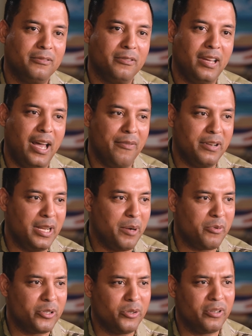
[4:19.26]
Having the
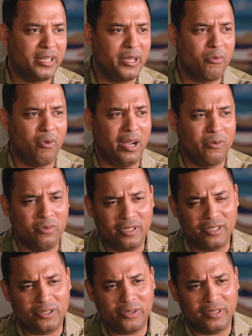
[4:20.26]
opportunity, why wouldn't you